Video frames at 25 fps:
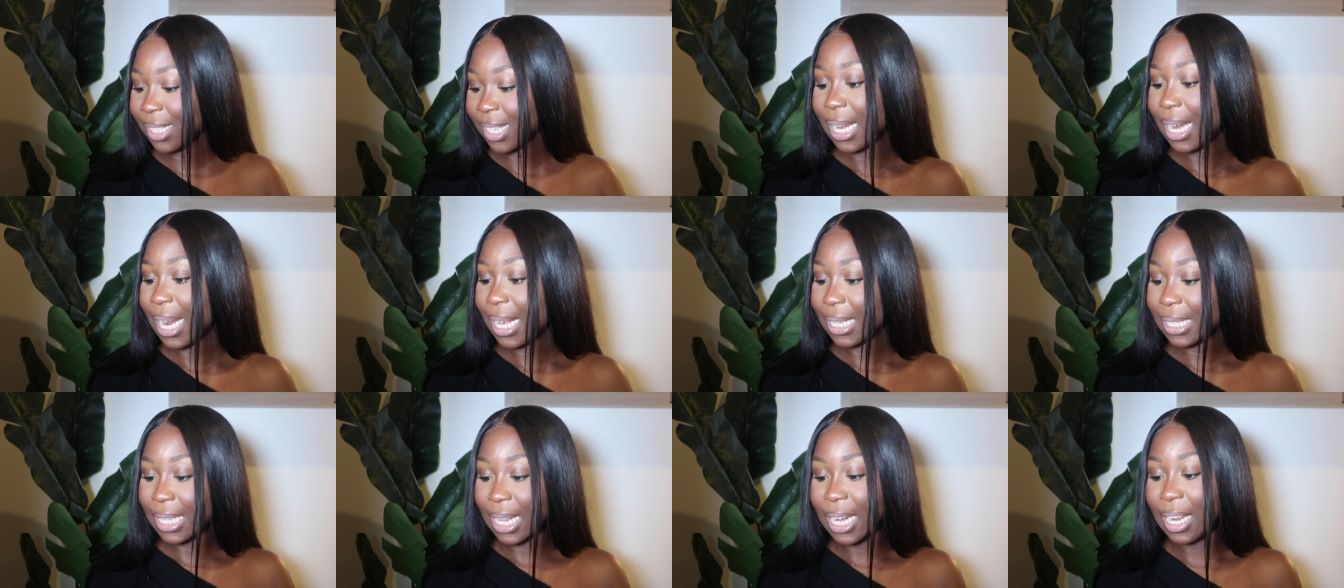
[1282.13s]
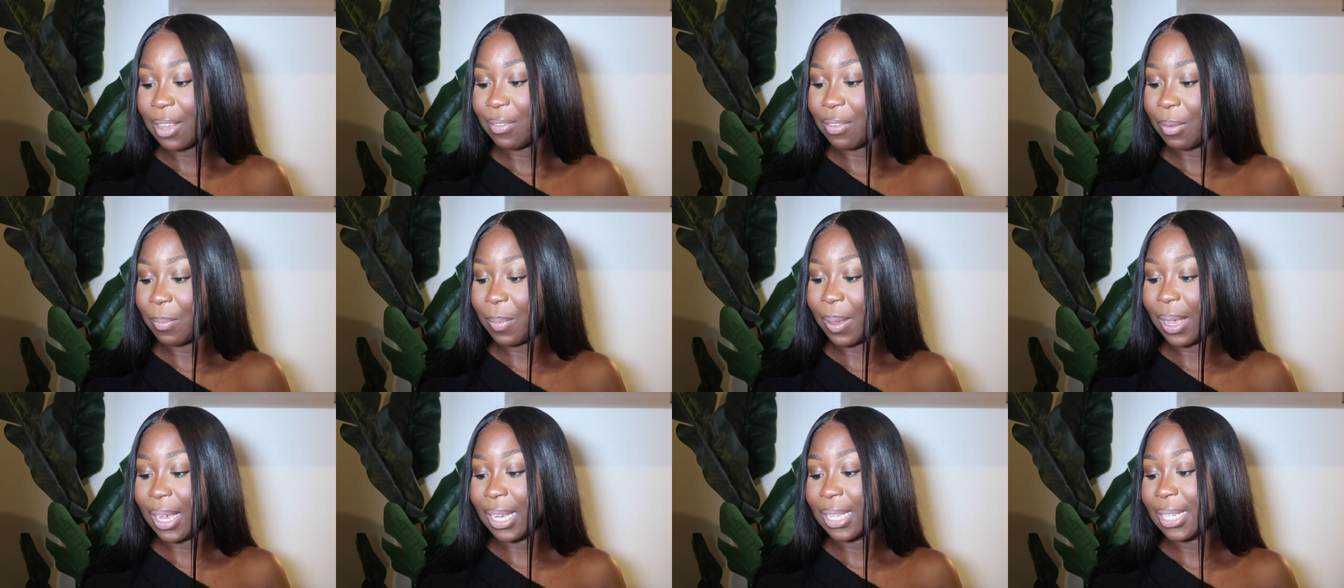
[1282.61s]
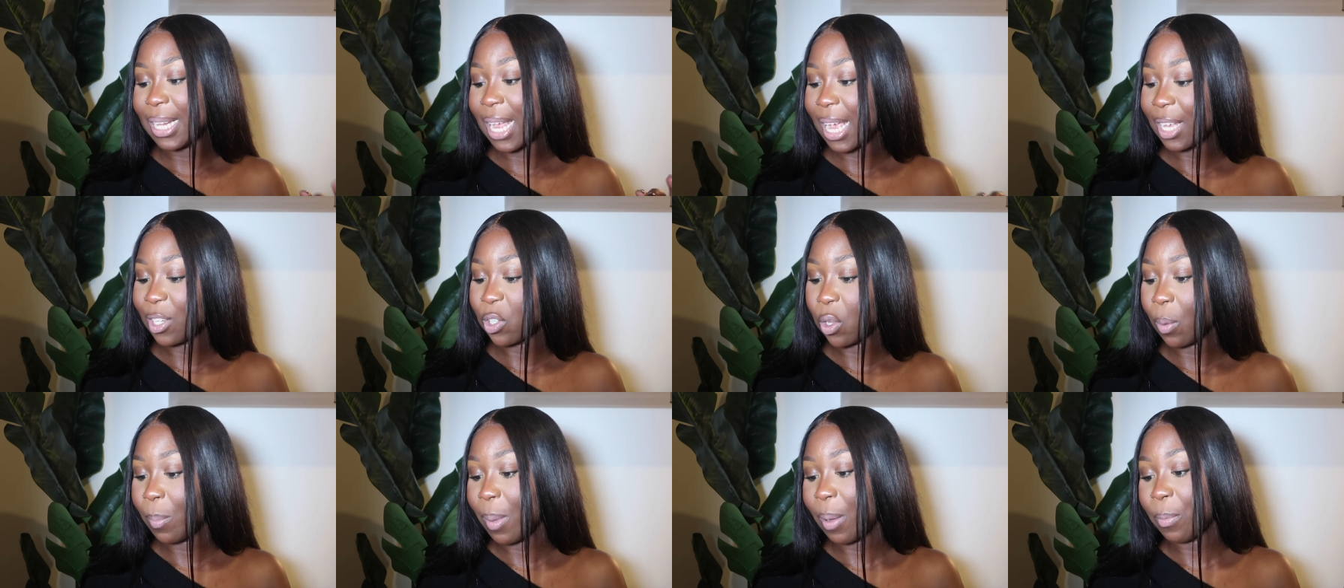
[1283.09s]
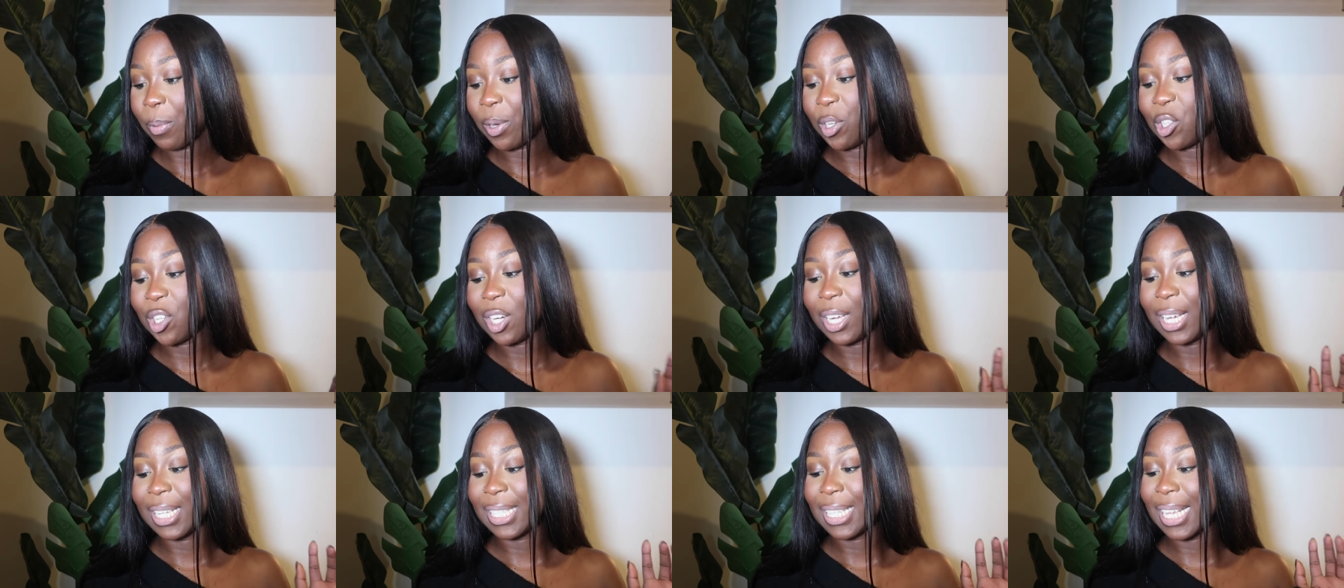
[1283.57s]
The next Hanifa piece that is on my
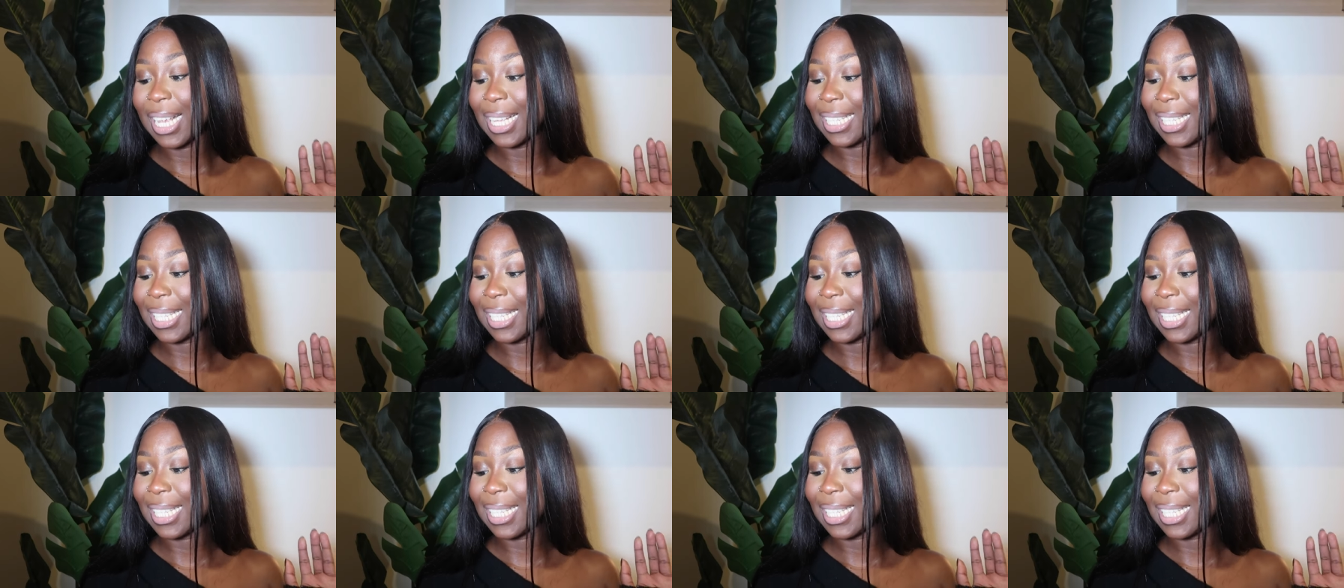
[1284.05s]
wish list